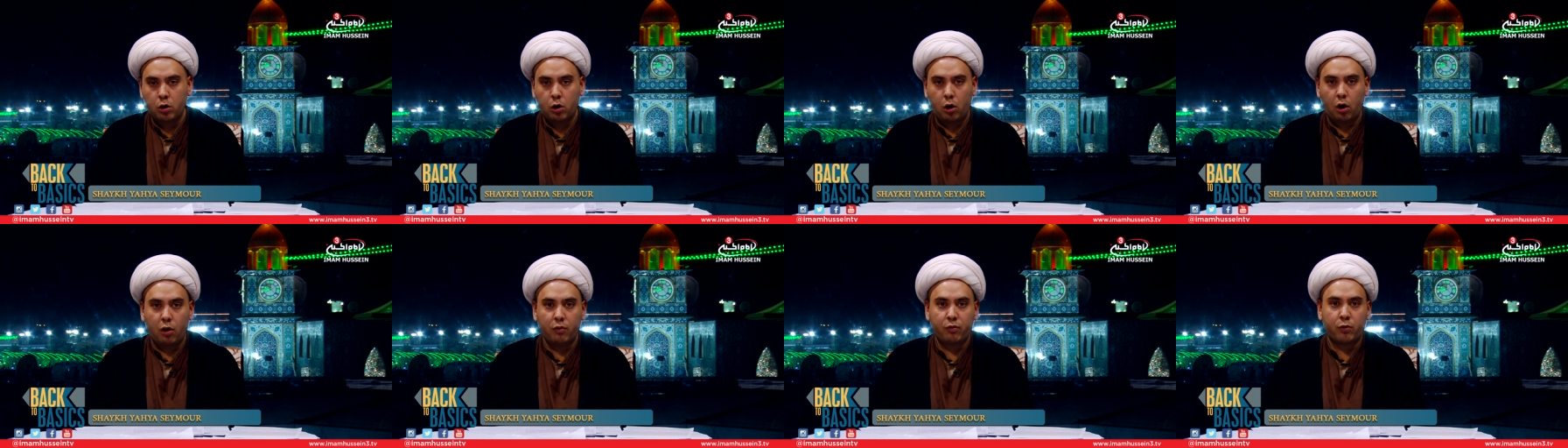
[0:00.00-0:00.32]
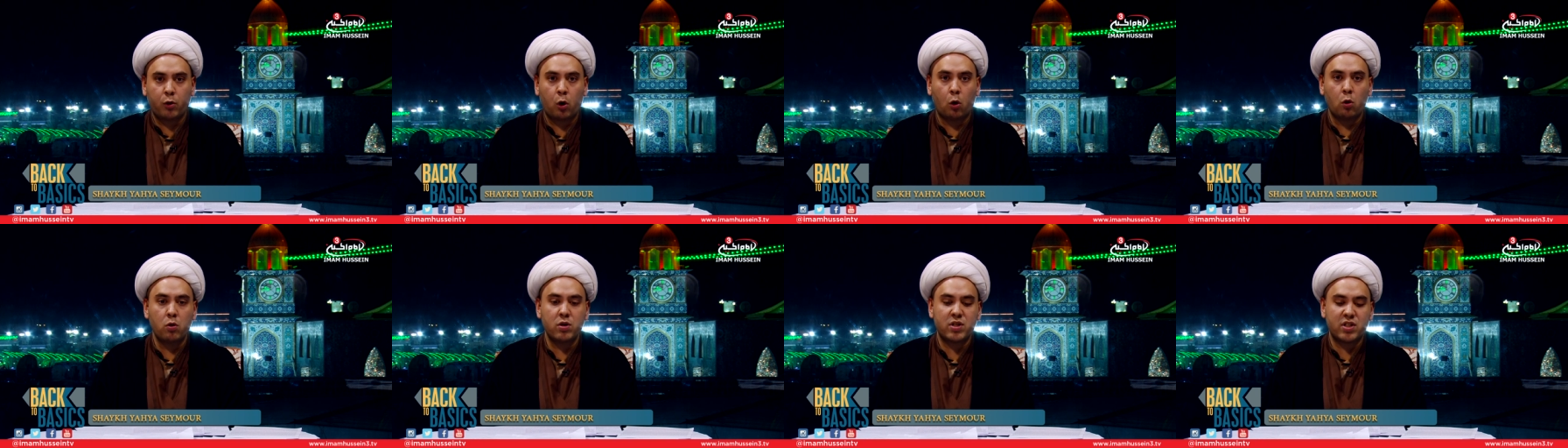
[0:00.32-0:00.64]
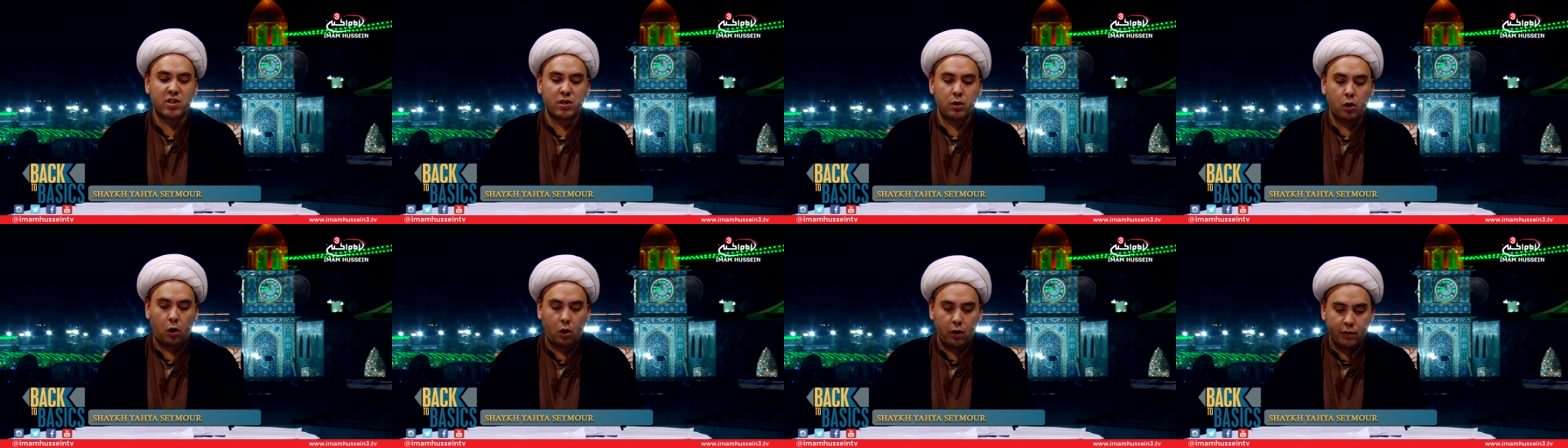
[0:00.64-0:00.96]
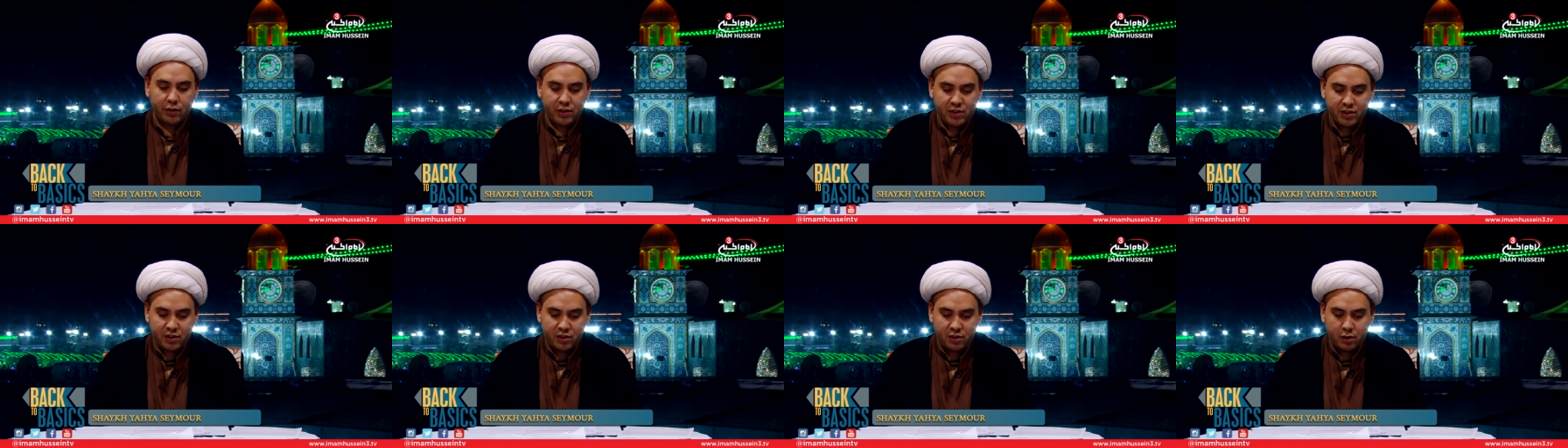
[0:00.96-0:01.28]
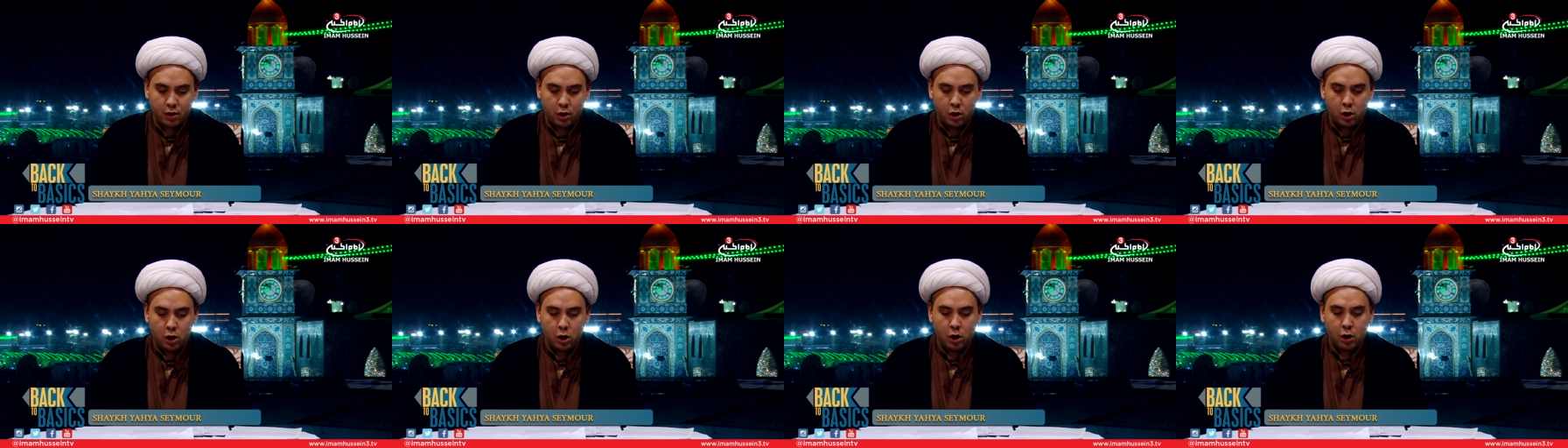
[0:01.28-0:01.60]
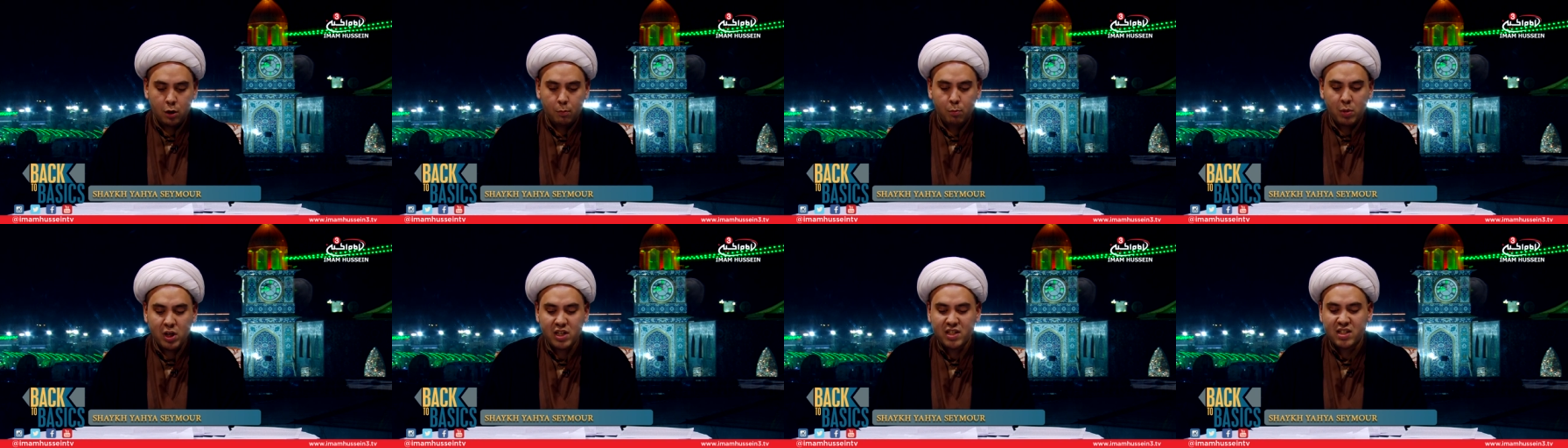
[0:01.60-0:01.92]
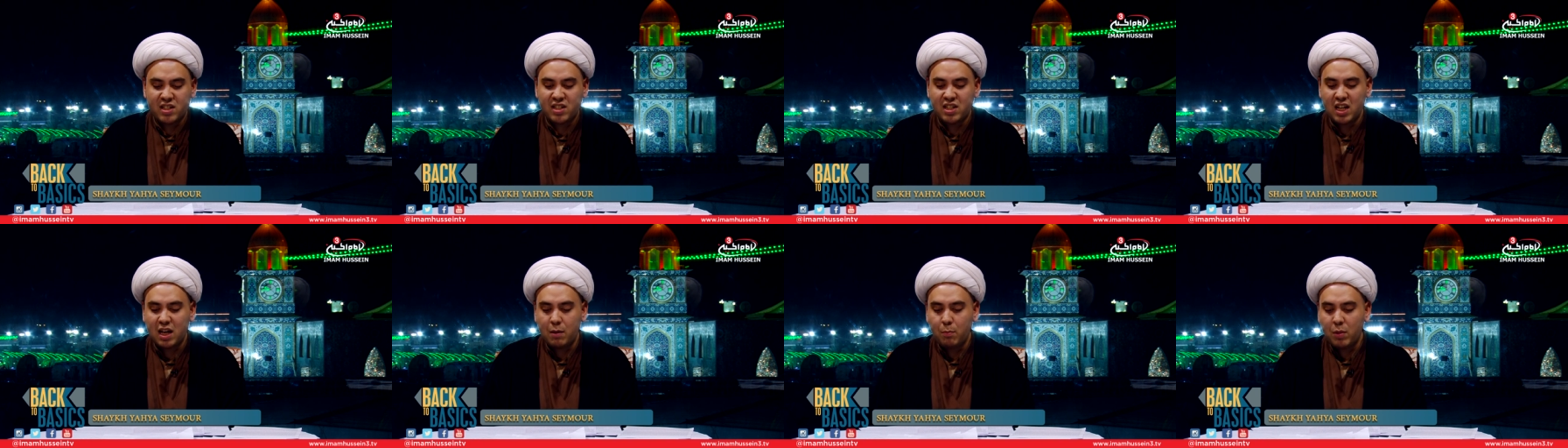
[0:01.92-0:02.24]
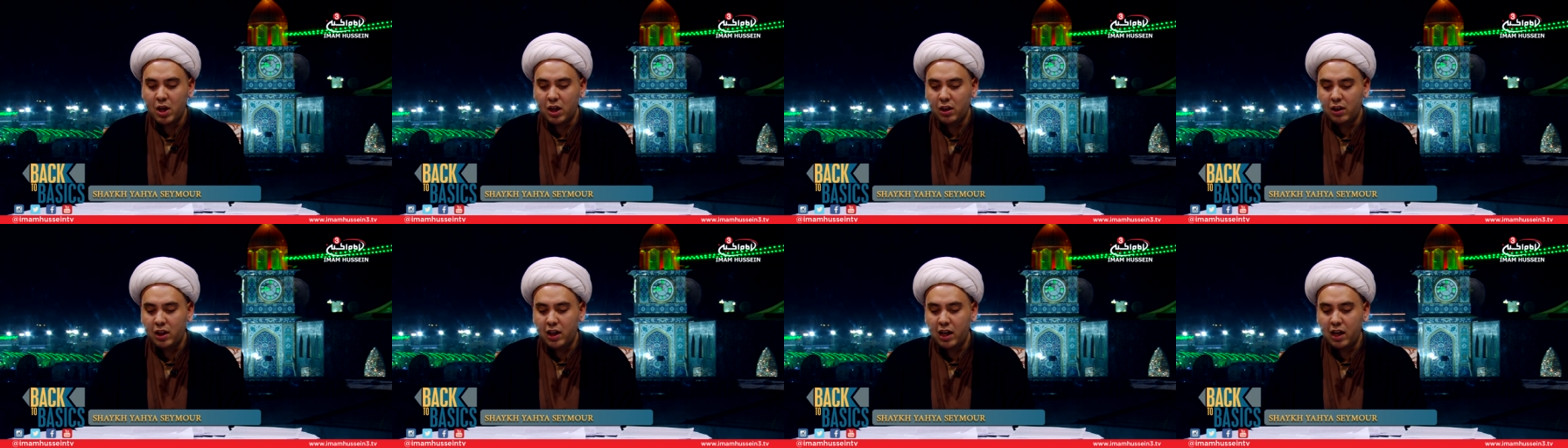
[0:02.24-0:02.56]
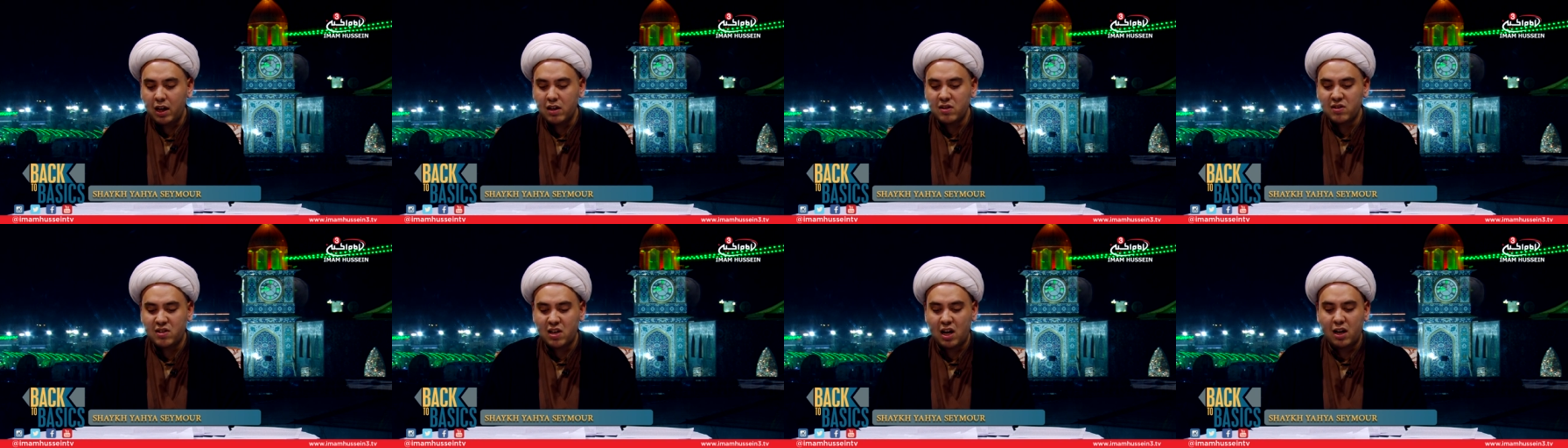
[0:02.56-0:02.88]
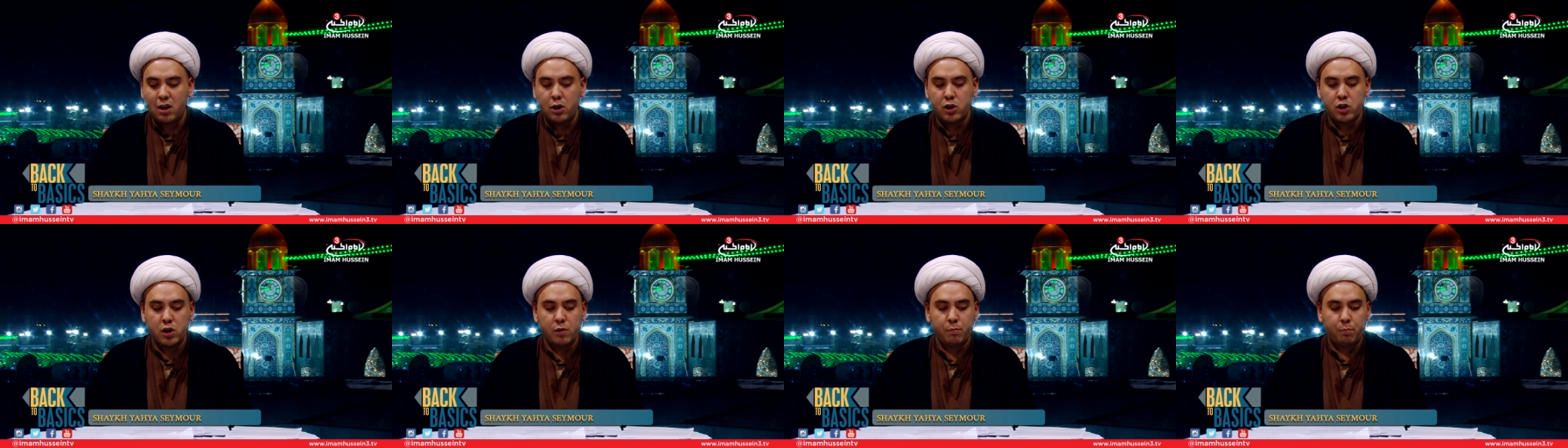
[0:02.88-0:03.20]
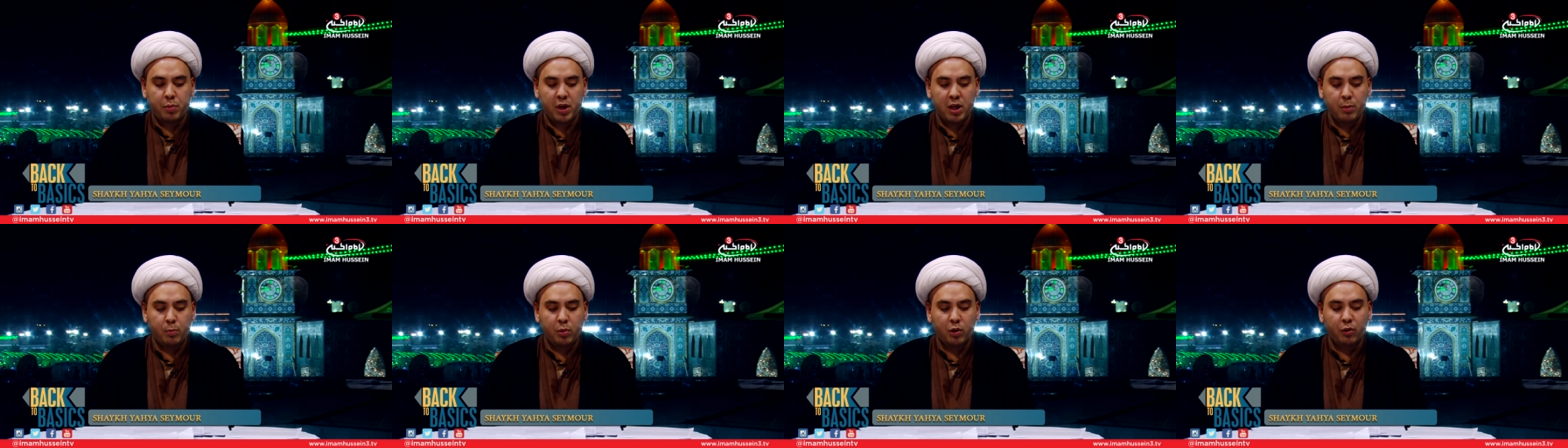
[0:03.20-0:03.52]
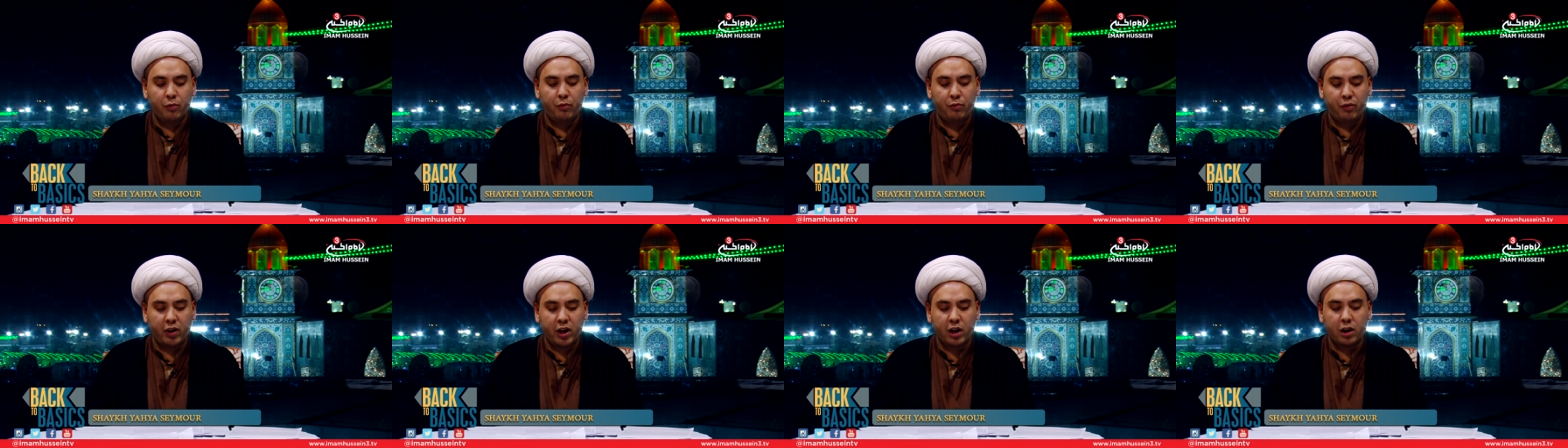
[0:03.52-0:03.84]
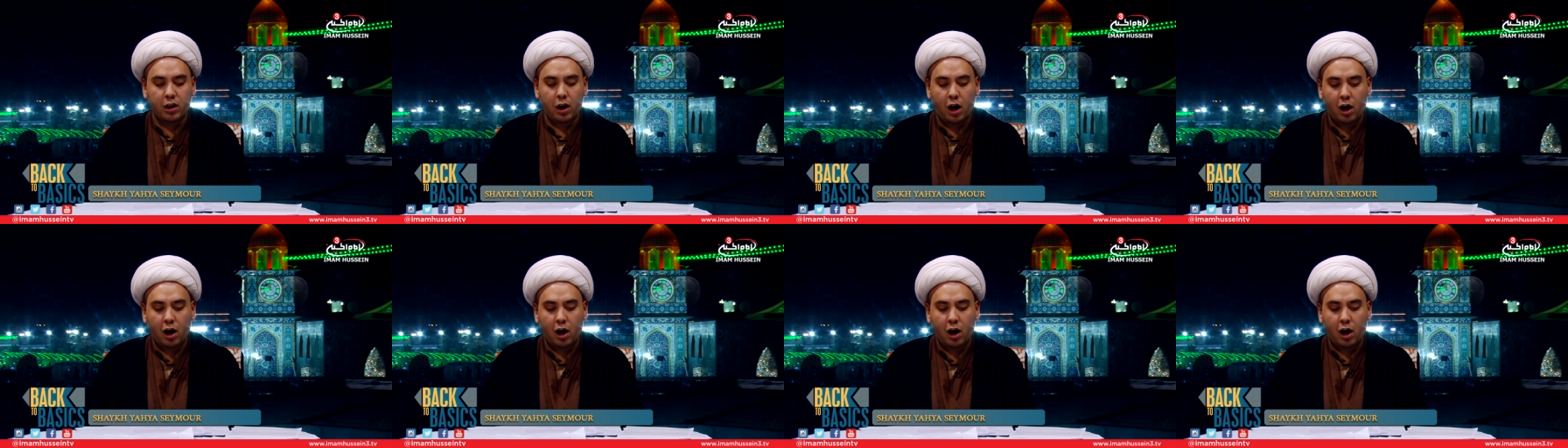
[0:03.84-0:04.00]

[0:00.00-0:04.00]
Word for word: Of course not. But seemingly intelligent people think